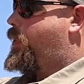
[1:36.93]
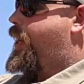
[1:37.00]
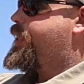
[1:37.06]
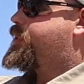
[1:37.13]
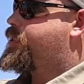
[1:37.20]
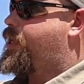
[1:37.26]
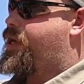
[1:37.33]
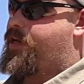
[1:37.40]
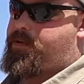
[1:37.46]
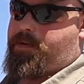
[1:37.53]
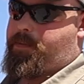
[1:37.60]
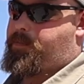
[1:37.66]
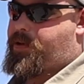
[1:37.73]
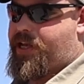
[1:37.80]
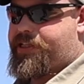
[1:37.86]
right
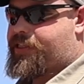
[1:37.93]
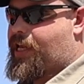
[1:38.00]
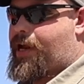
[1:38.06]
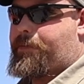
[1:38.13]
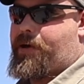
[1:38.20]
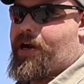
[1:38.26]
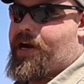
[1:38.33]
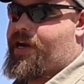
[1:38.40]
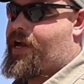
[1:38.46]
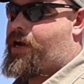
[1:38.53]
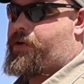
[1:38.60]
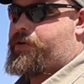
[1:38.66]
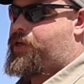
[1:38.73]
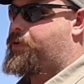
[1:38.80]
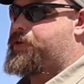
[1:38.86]
side, pins came right
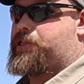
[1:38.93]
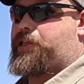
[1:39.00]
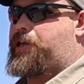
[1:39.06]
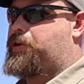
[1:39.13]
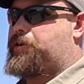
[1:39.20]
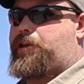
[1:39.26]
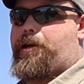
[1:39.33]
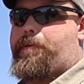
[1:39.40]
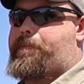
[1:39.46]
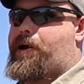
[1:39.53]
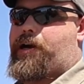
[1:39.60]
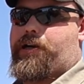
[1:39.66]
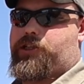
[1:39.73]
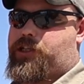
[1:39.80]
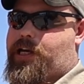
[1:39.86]
out. It was literally a
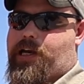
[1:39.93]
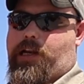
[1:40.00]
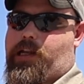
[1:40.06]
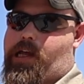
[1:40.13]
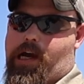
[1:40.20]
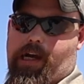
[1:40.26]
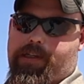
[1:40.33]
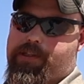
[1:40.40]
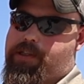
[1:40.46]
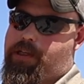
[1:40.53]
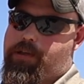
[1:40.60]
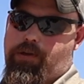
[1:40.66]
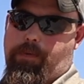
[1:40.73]
pair of channel locks.